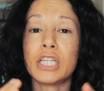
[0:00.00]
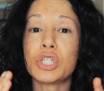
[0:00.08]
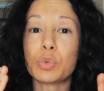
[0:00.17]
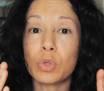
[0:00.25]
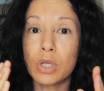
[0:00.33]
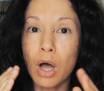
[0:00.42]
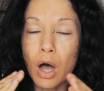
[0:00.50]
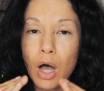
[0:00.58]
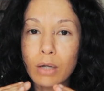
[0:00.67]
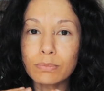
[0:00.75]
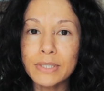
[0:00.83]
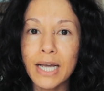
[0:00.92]
This will
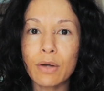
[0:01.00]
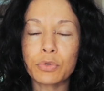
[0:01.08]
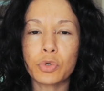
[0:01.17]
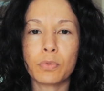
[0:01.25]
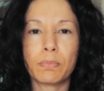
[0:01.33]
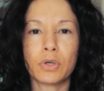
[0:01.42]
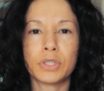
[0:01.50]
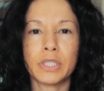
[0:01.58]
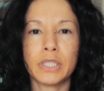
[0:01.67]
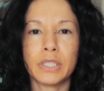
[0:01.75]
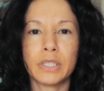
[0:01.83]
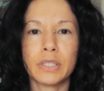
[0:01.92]
calm down your body,